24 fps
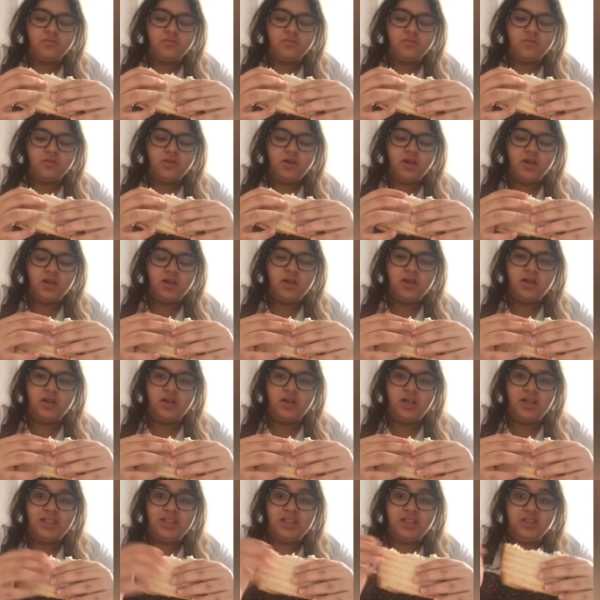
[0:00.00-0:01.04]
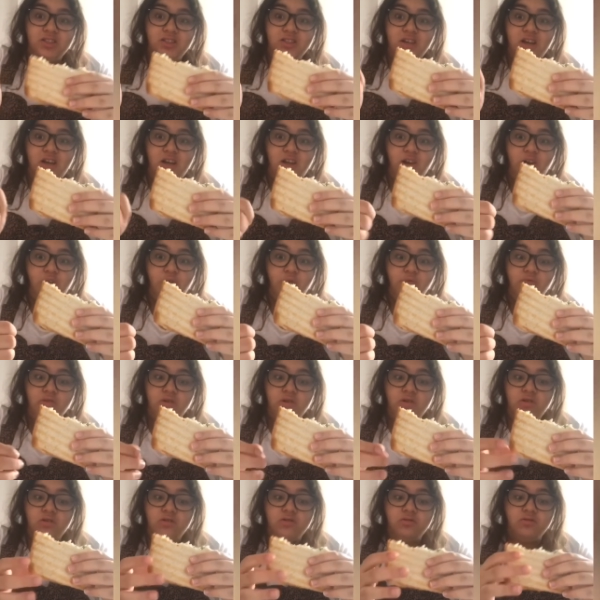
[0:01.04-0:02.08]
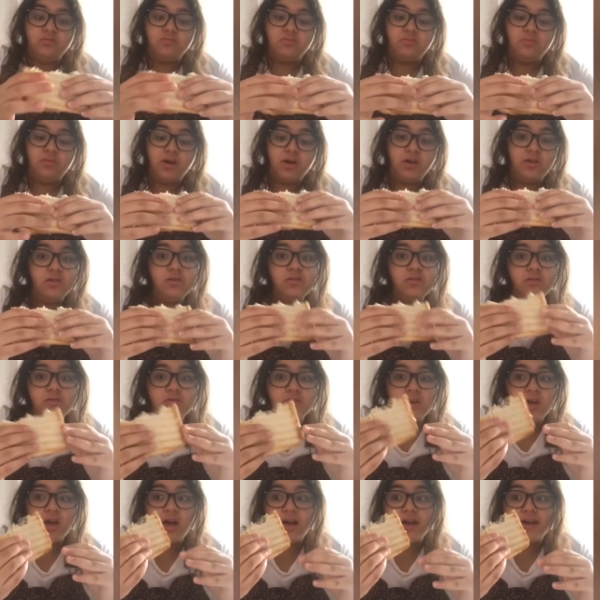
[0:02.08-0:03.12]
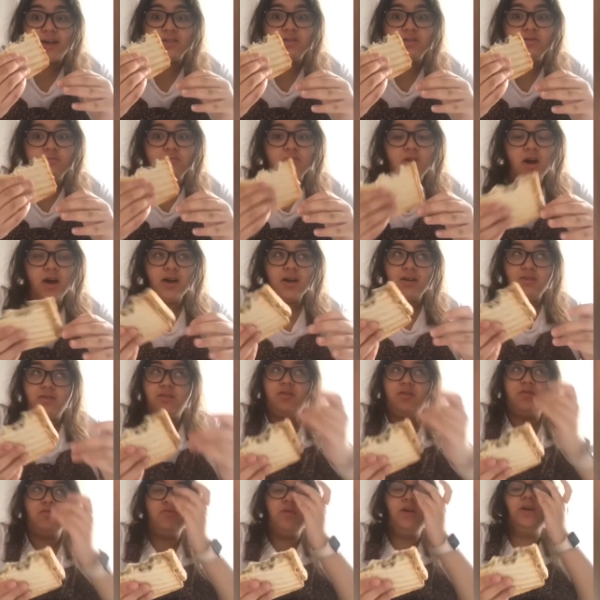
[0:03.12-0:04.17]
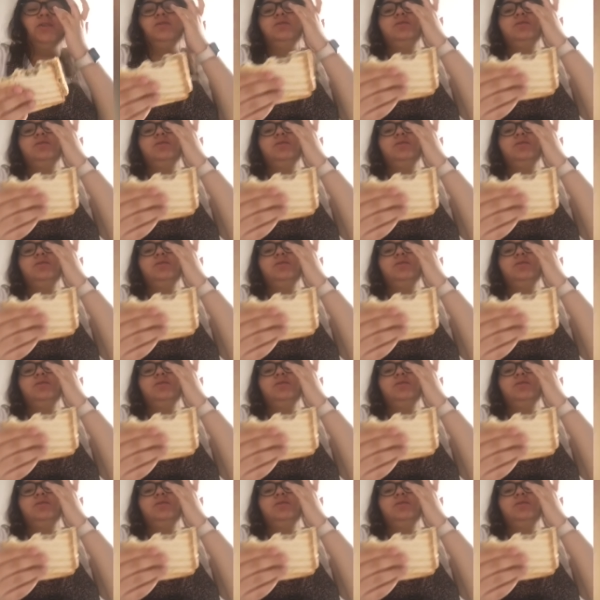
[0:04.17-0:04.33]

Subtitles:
And eat it alone. Better. I regret